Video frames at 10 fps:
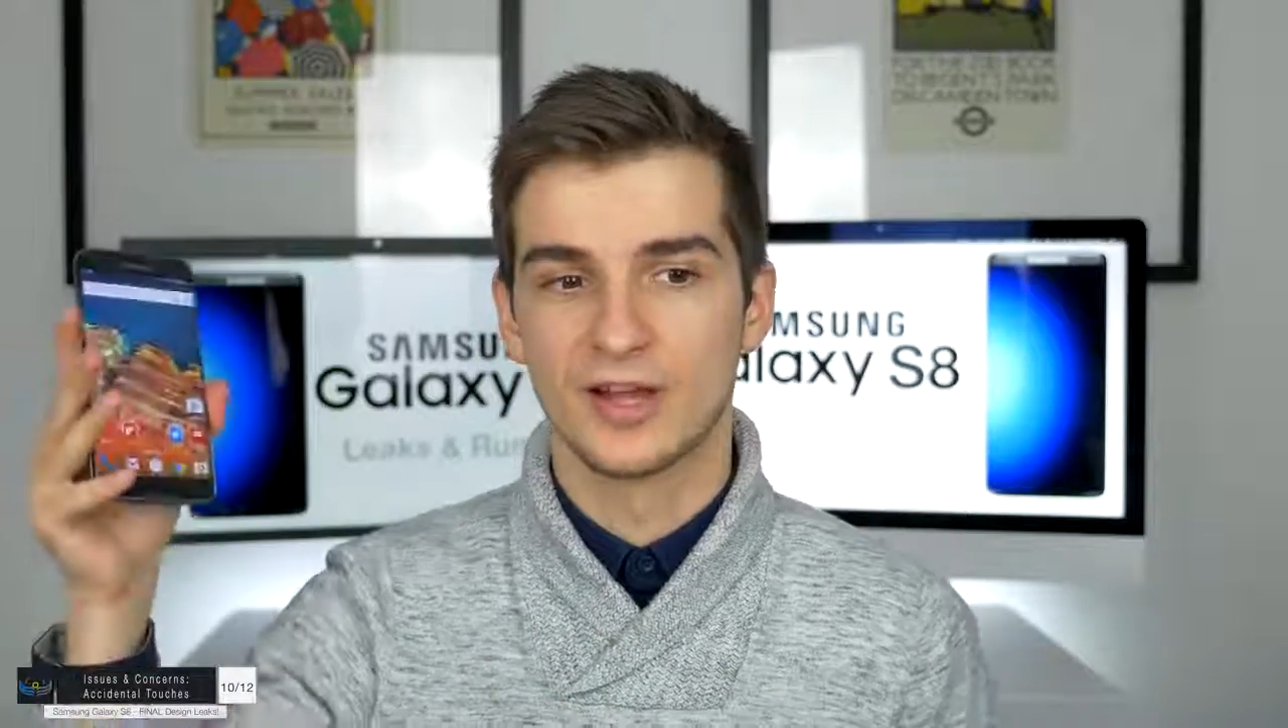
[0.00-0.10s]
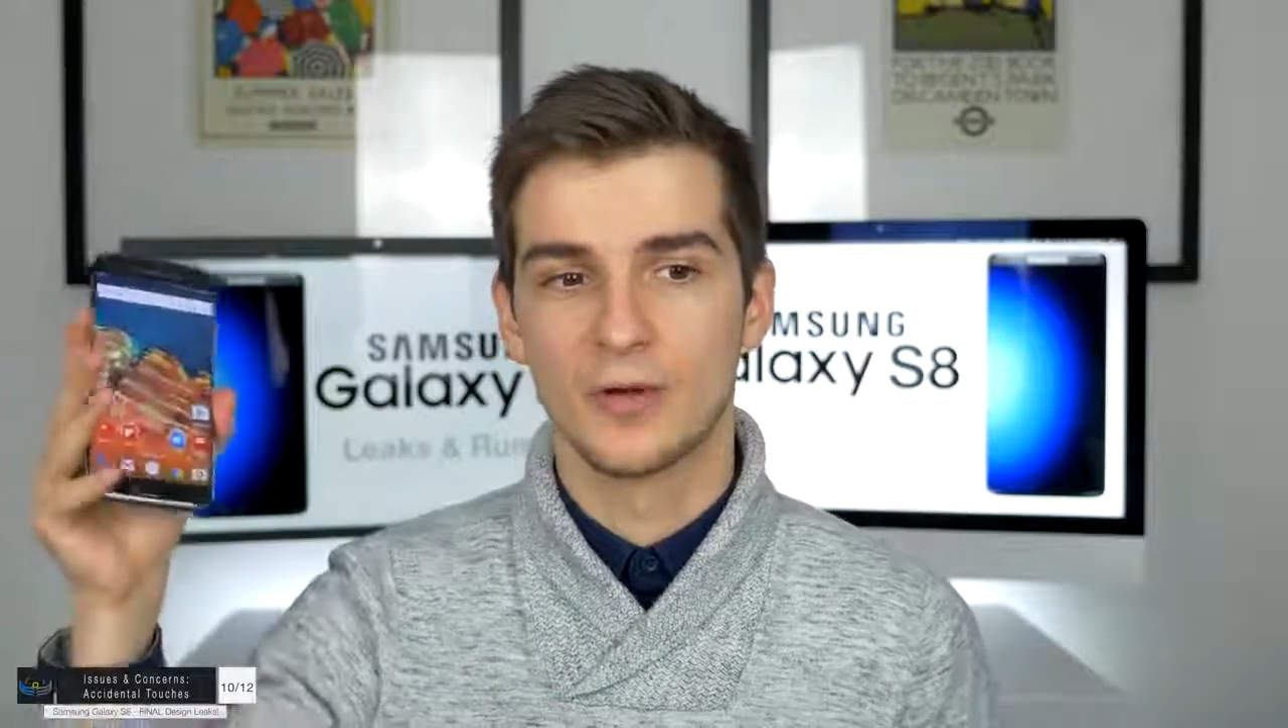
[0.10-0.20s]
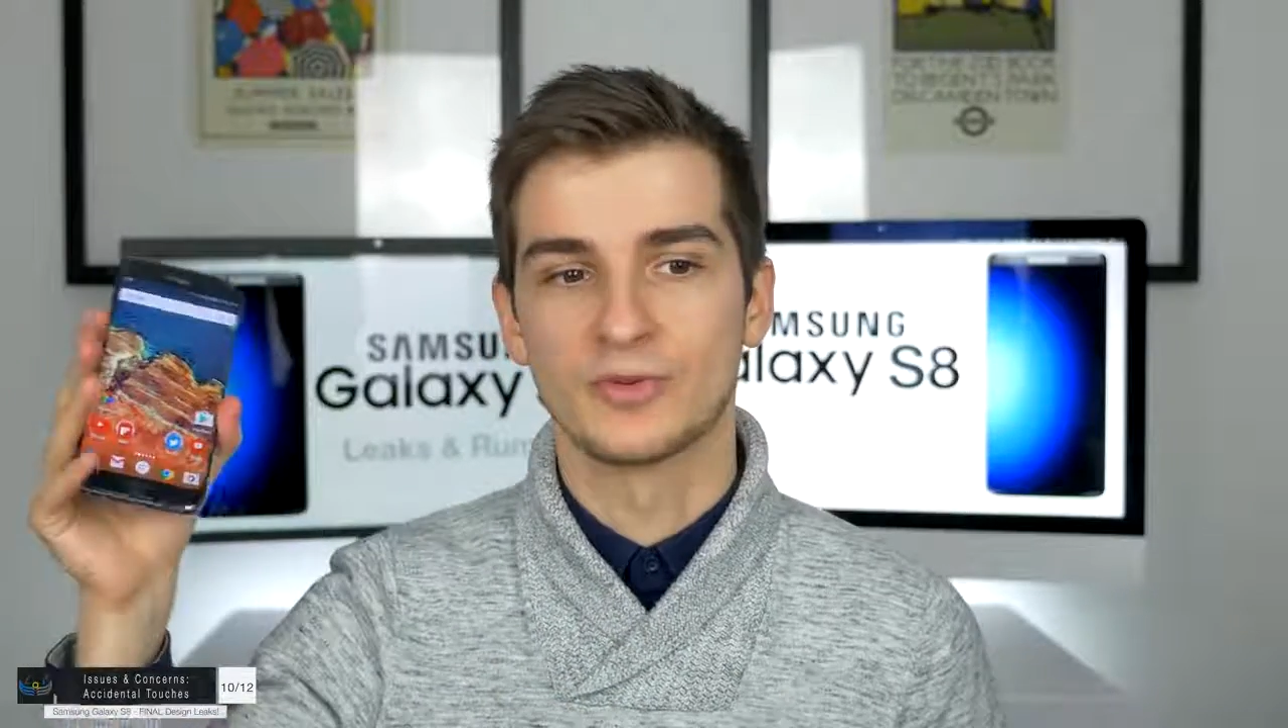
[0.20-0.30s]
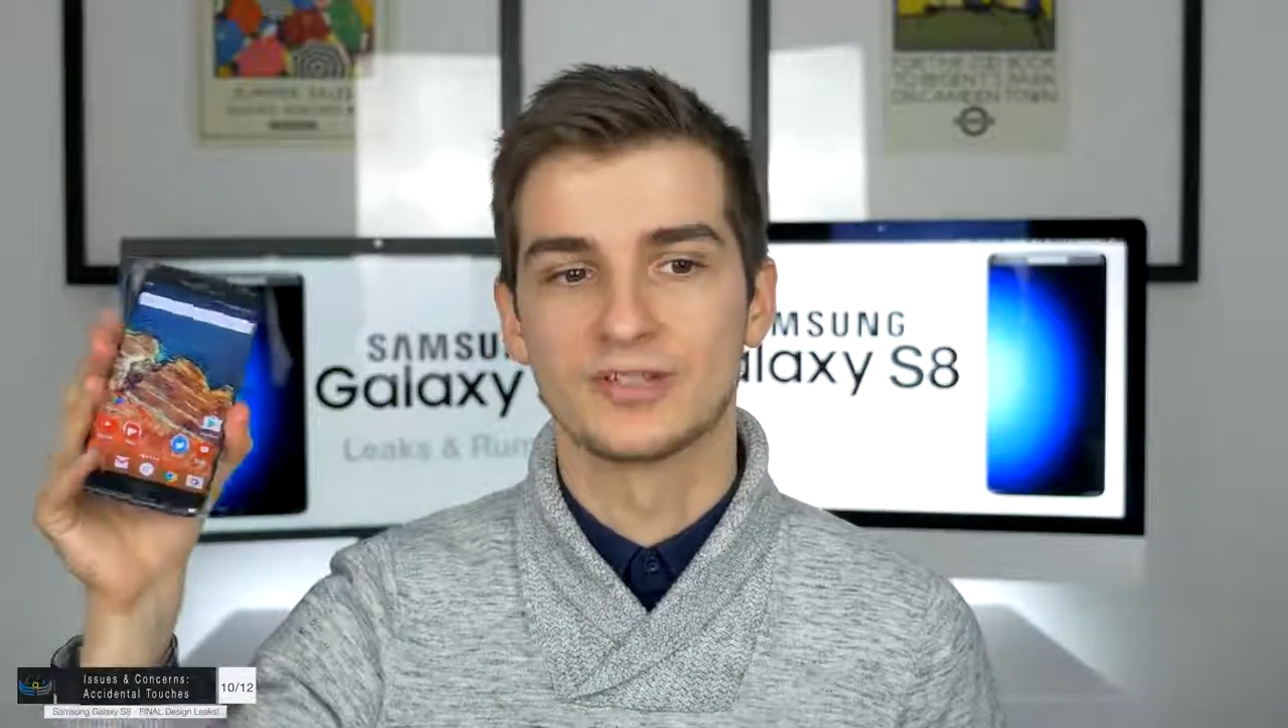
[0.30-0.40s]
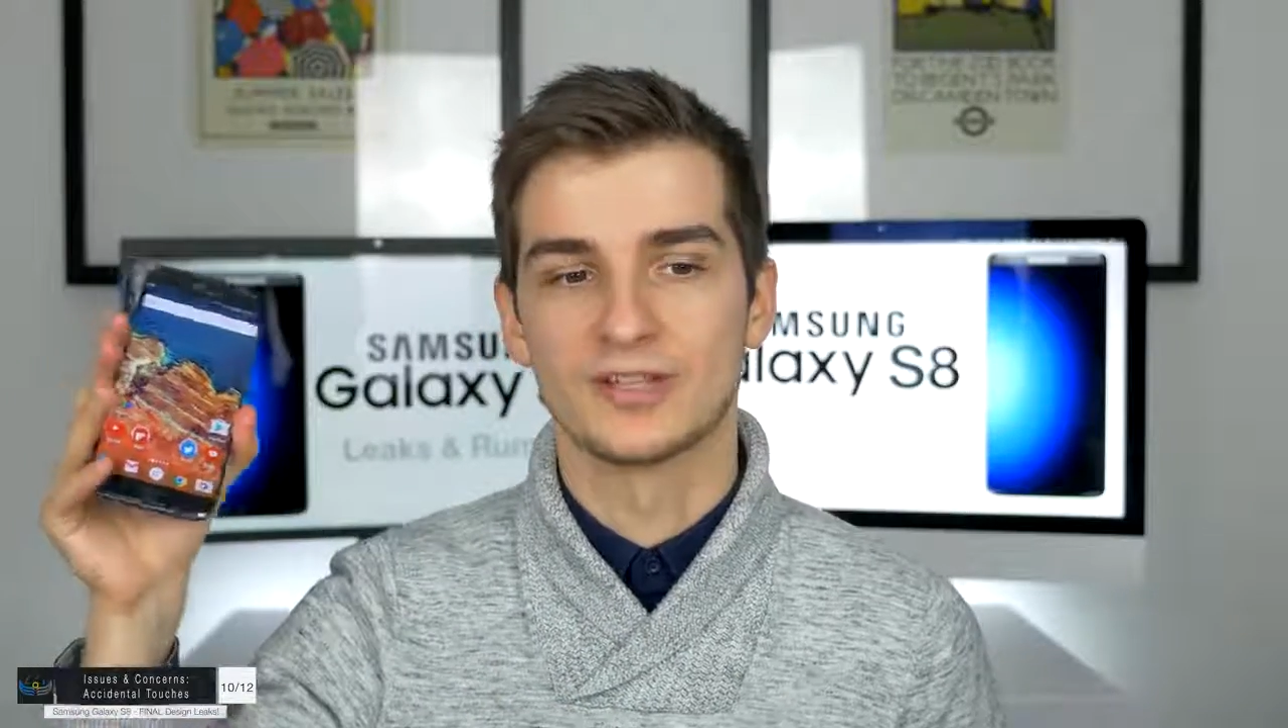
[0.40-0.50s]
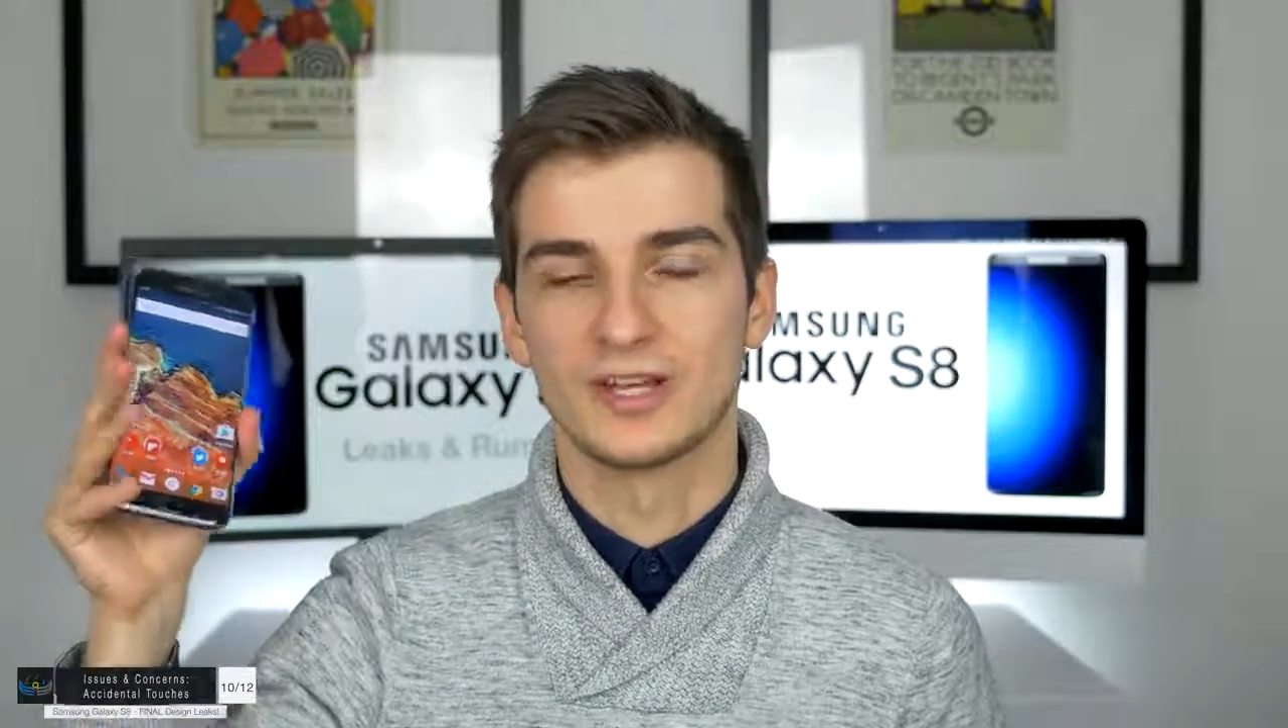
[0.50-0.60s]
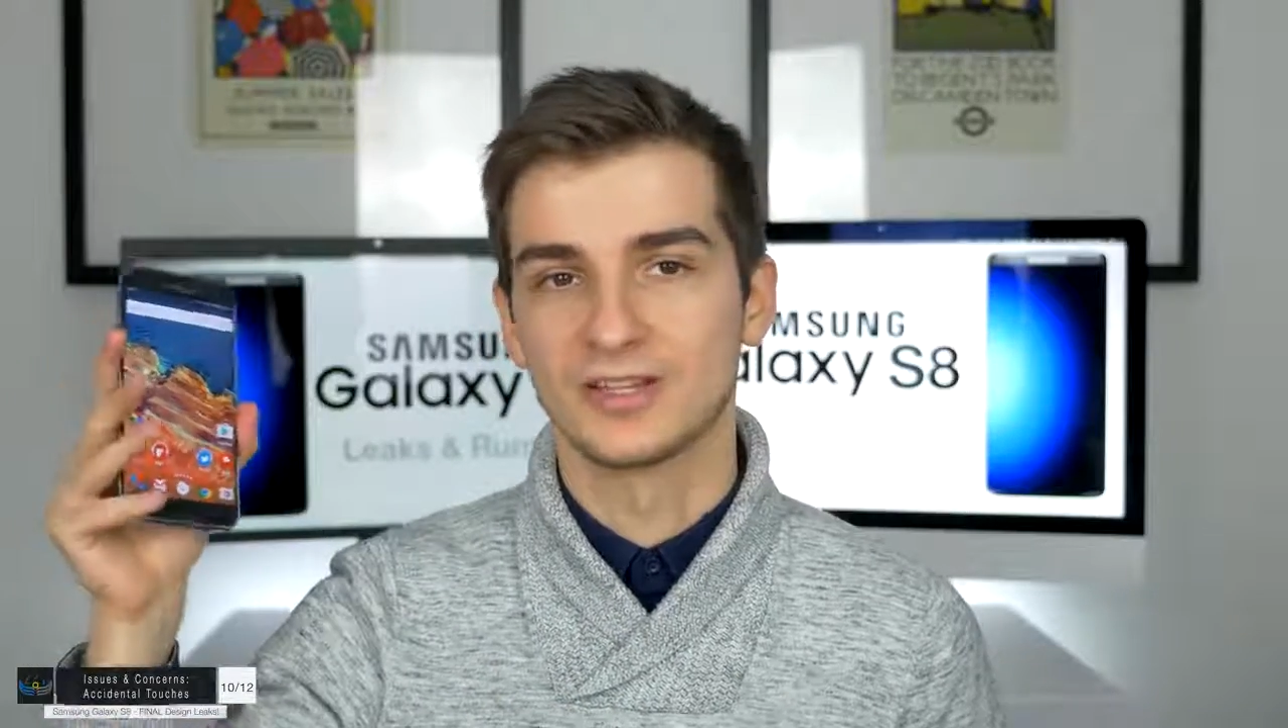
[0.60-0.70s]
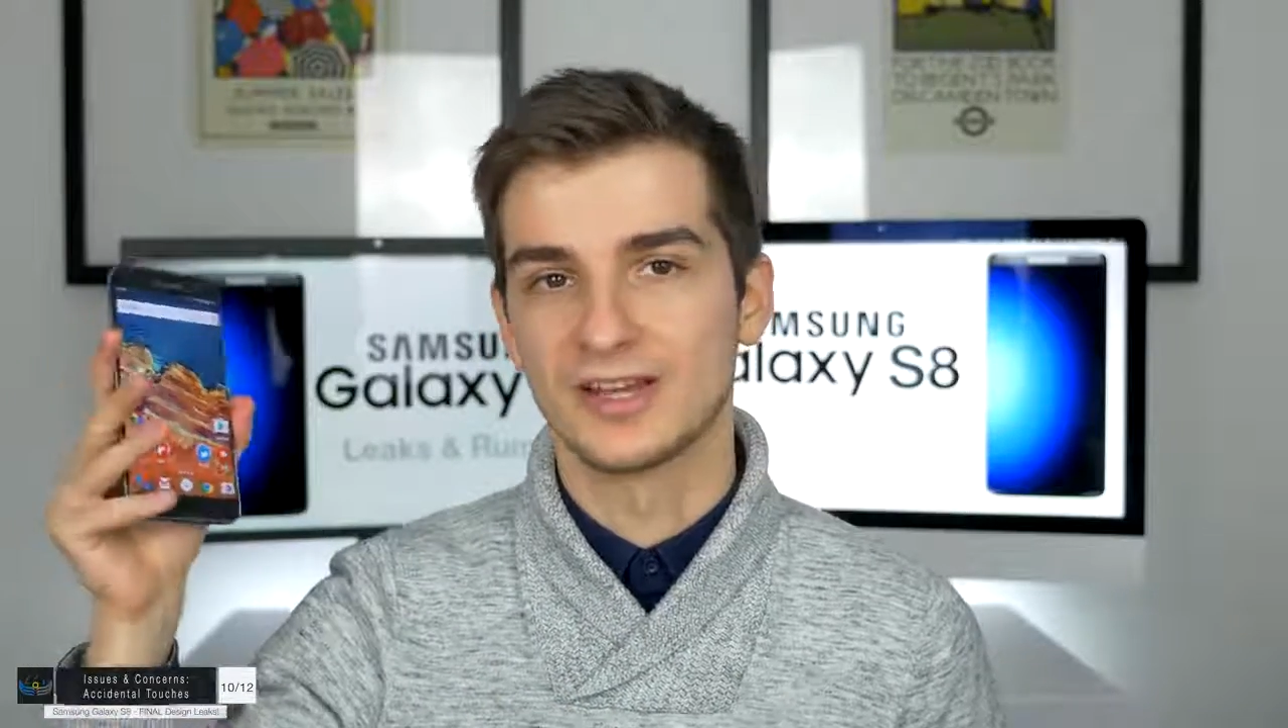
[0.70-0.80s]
I would say